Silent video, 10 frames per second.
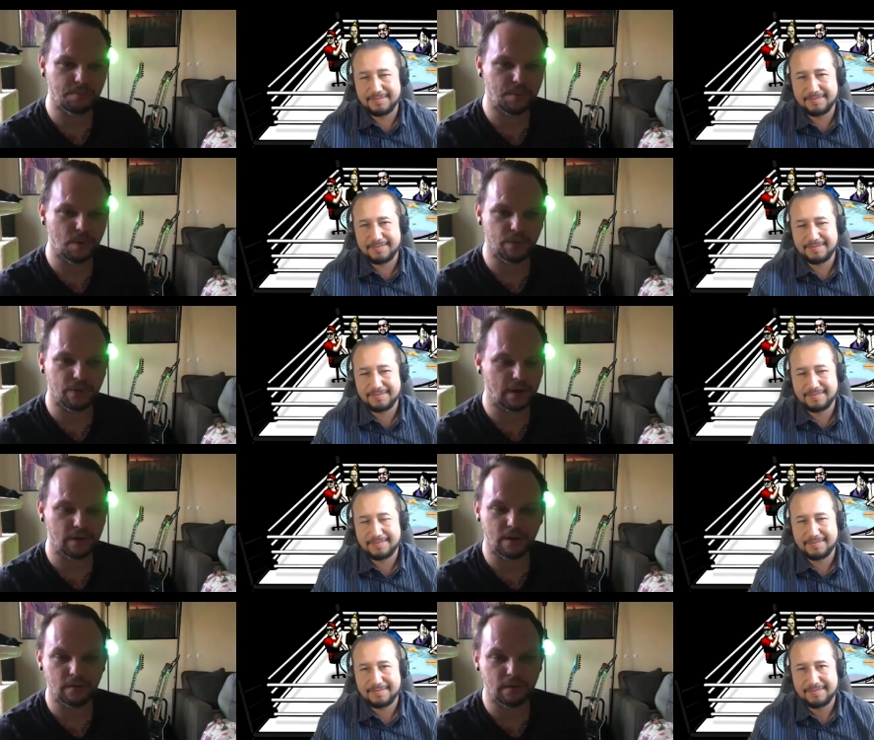Speaker 1: both. I don't
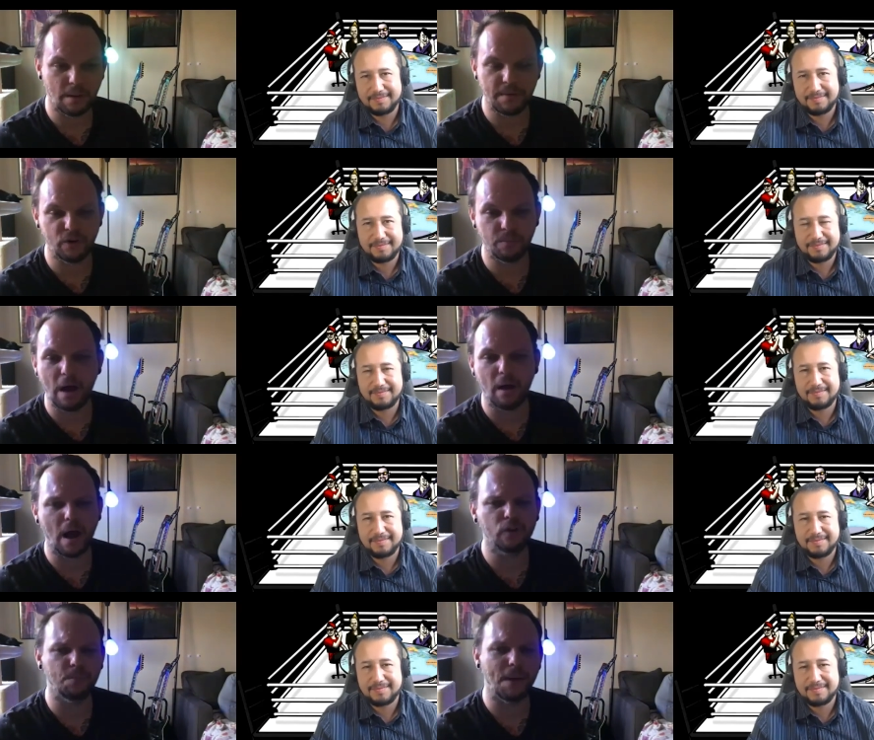know.
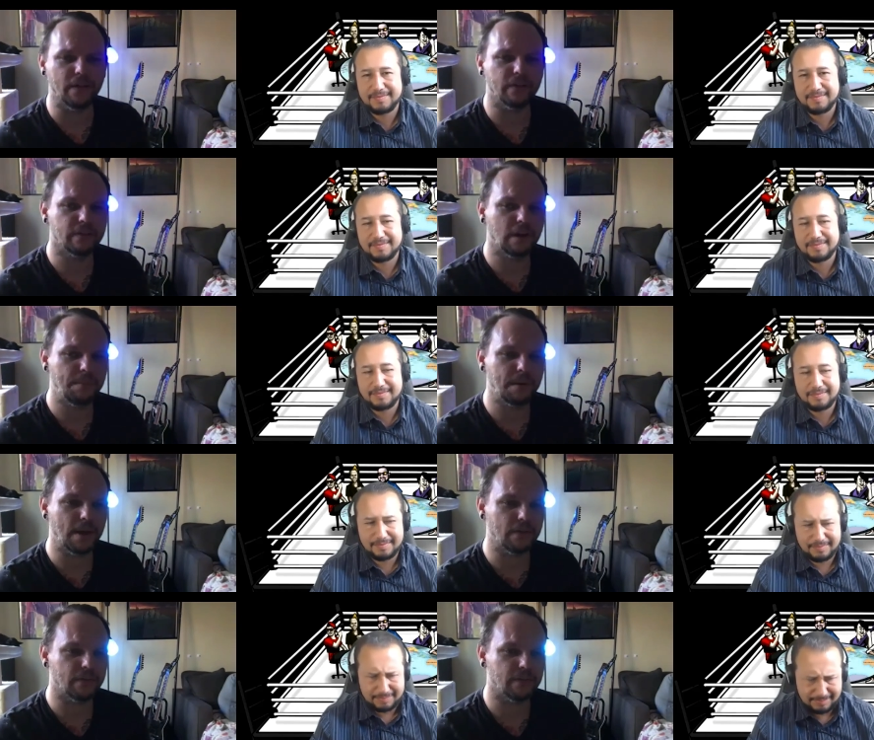I'll do best. I'll pick
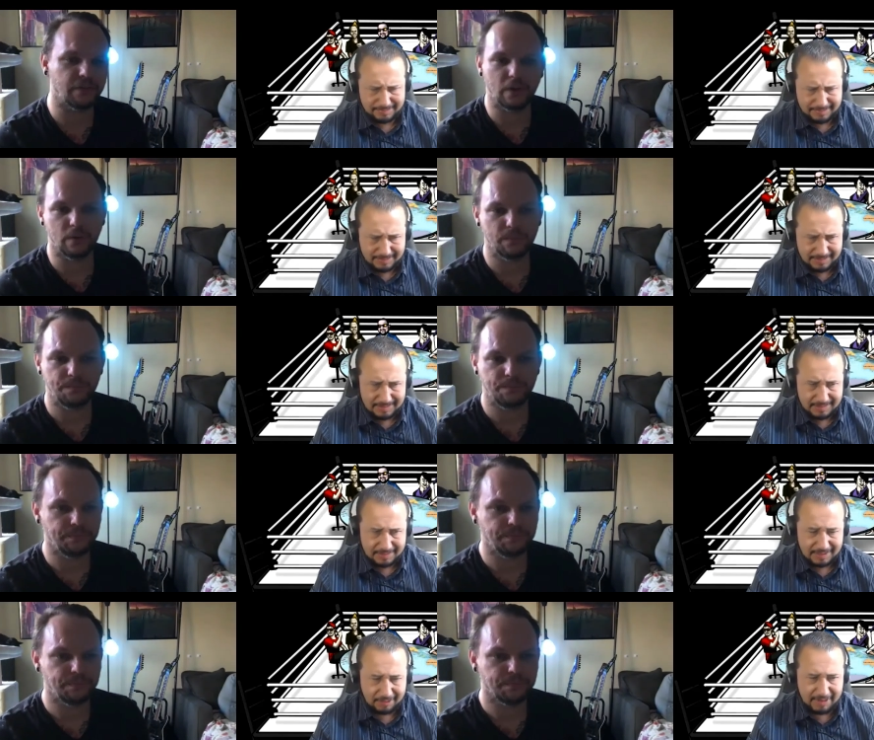best. So.
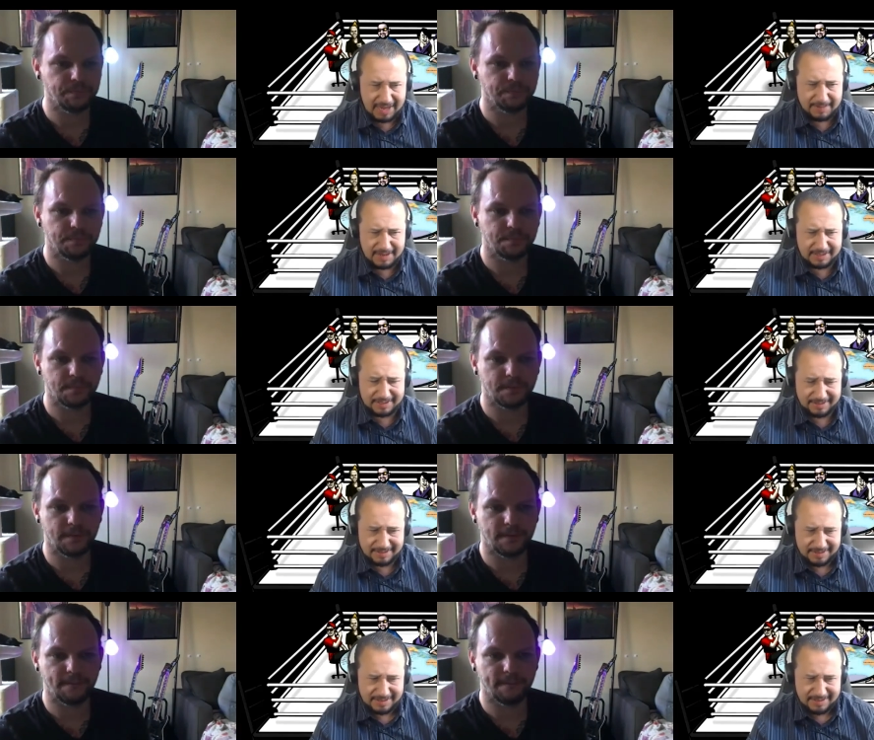Oh wait a minute.
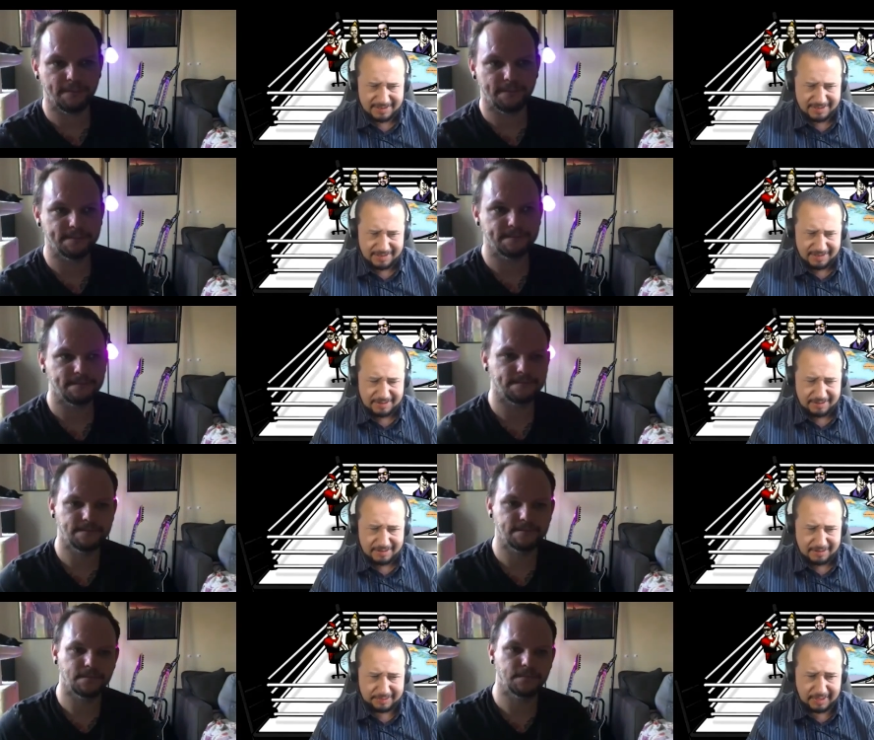
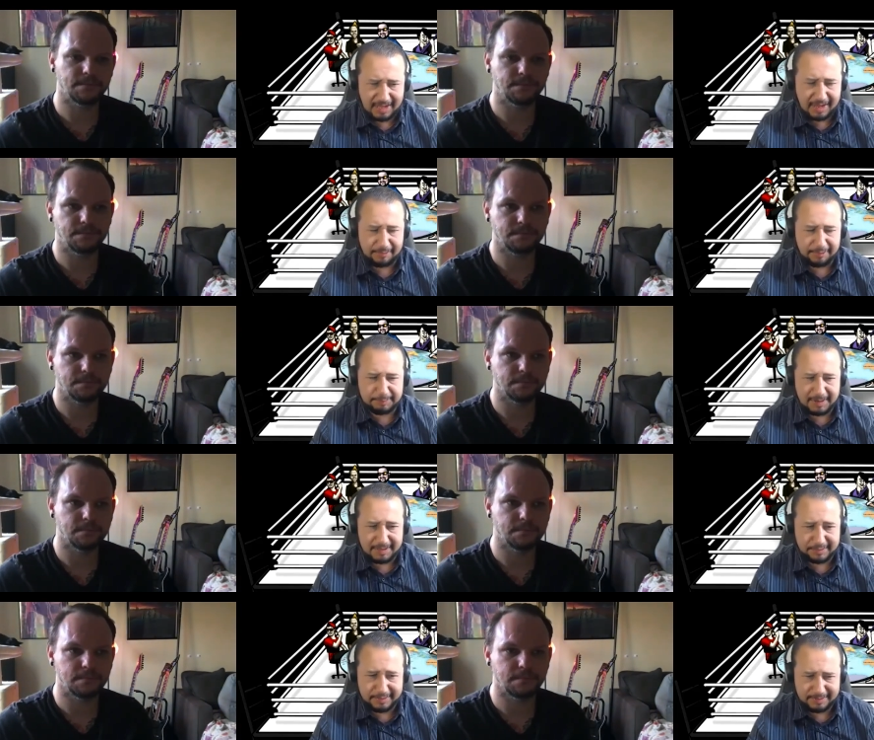
Speaker 2: Looks like I got a
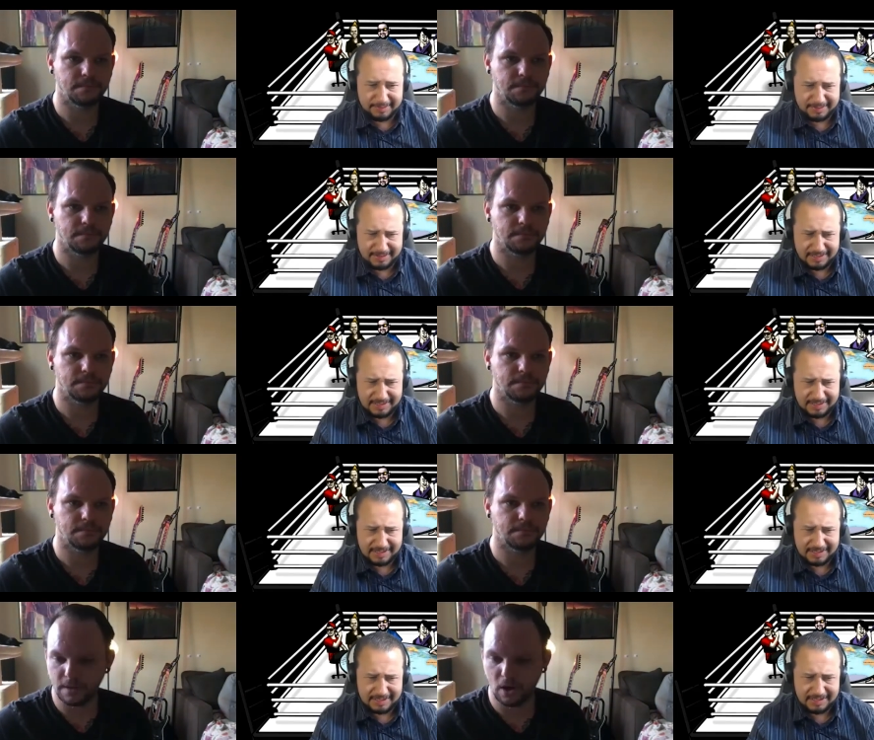response.
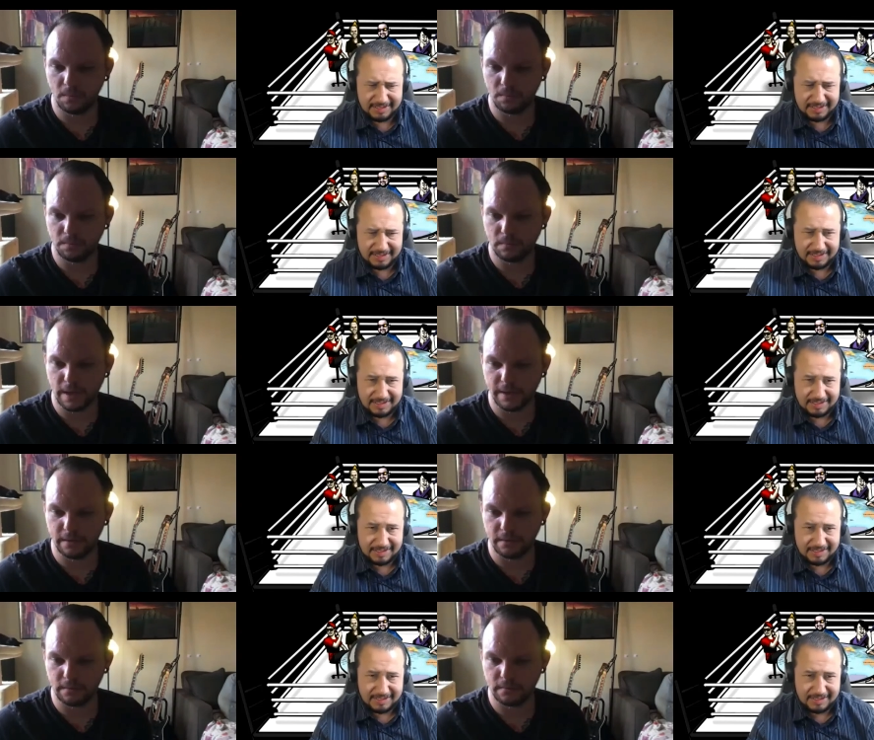No, I
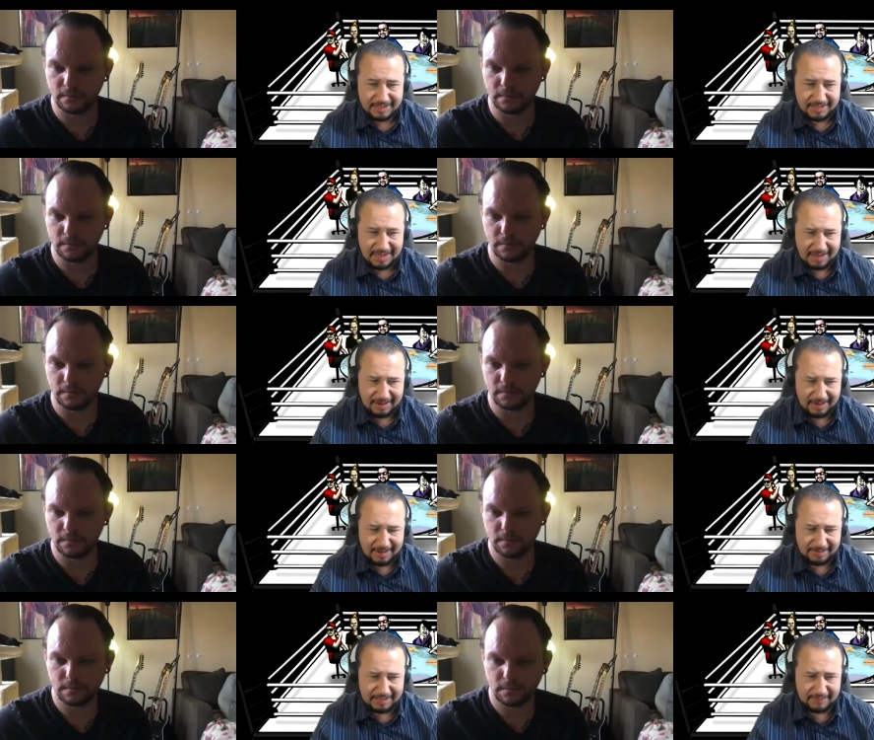didn't.
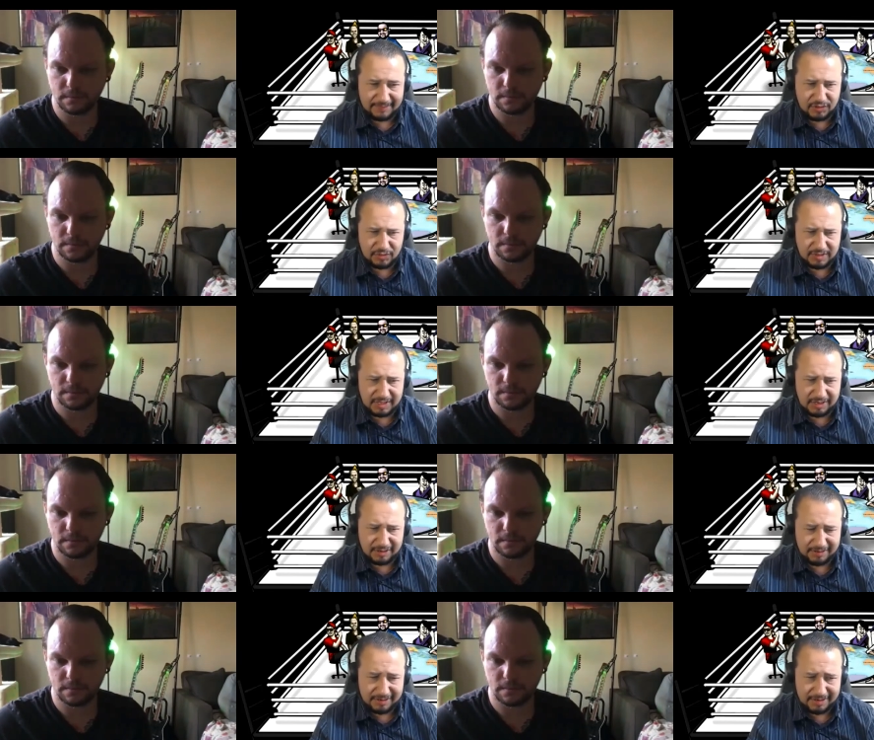Individually here.